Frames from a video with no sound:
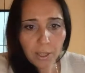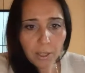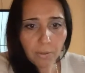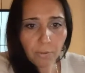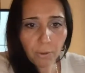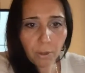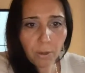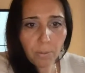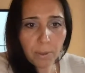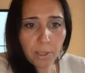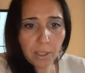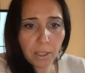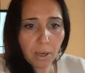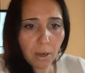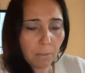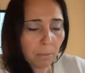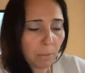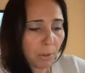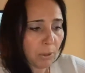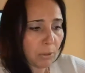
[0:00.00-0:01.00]
If you give me a
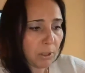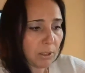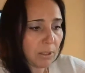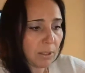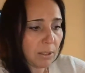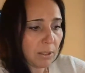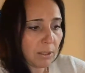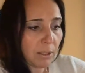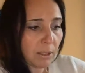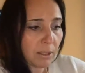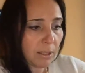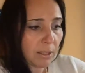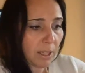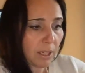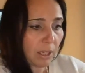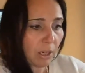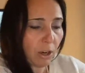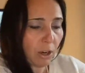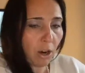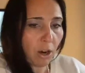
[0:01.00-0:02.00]
number, let's
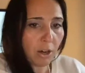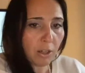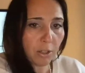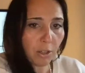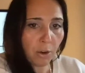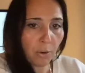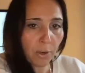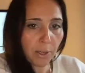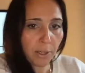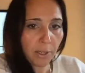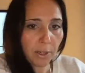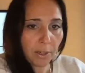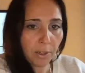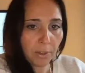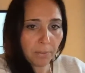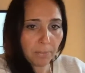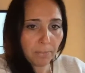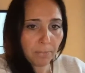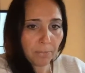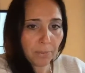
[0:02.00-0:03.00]
get a card going here.